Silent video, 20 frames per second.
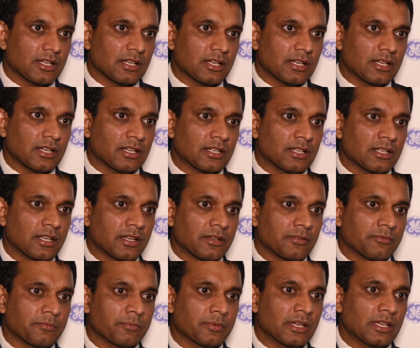and
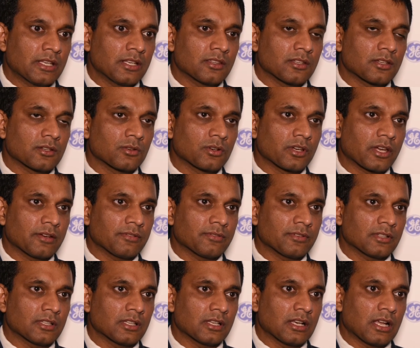I've been in the UK
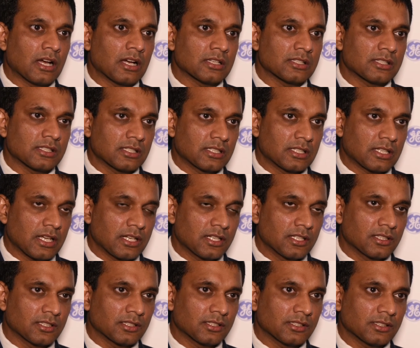for the last
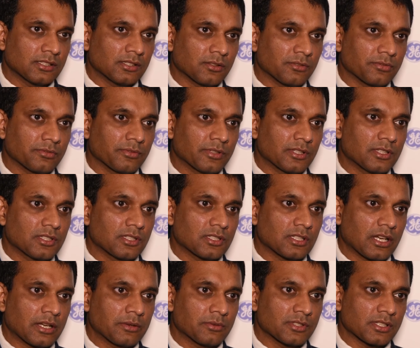10 years, of
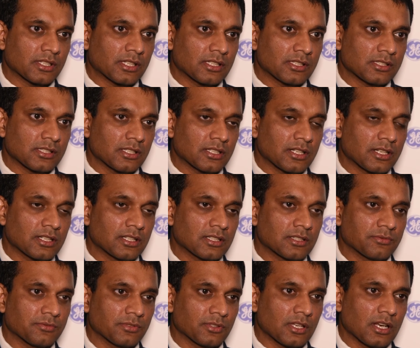which I was a consultant
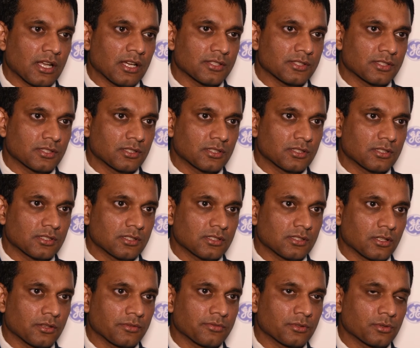for the last
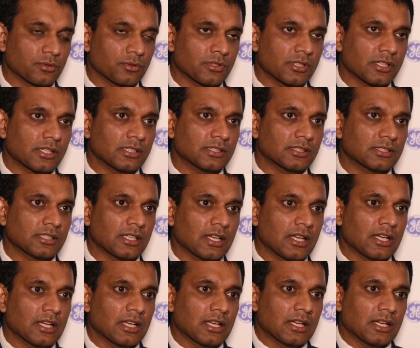sort of two years
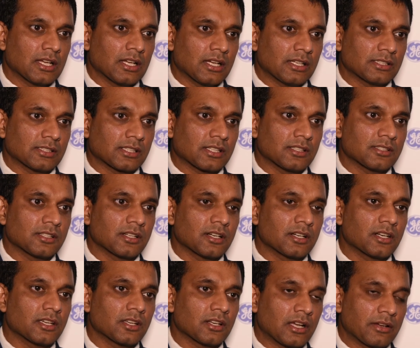as a
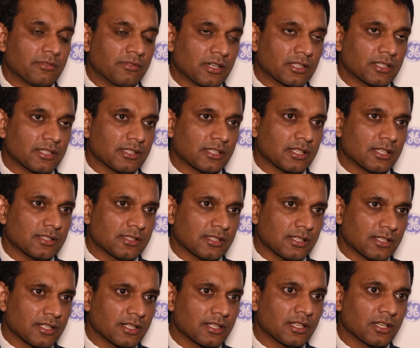consultant. I worked as a
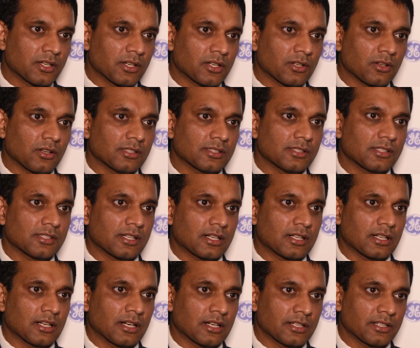consultant neonatologist
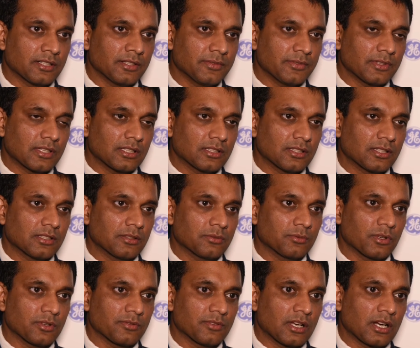at London,
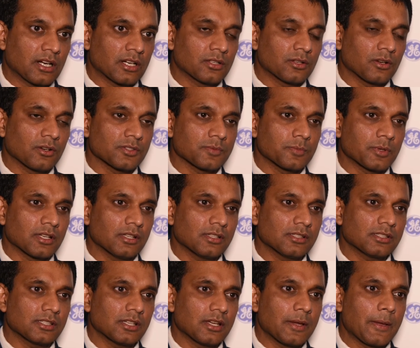in one of the London
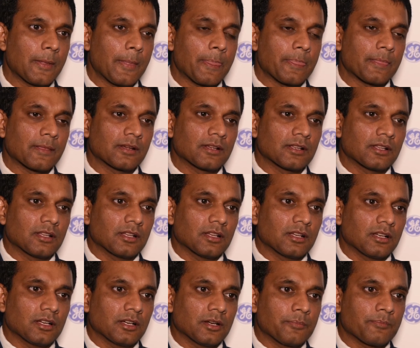hospitals.
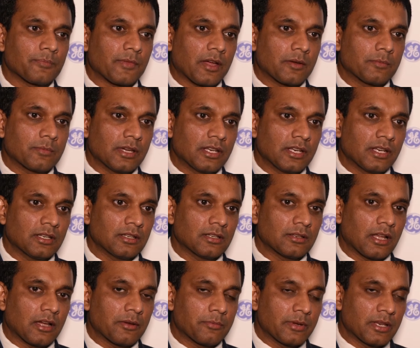Um, I've been
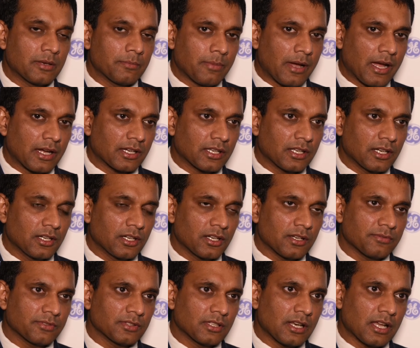in, I've been back in
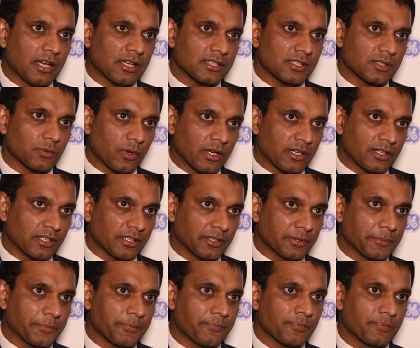India for the last one year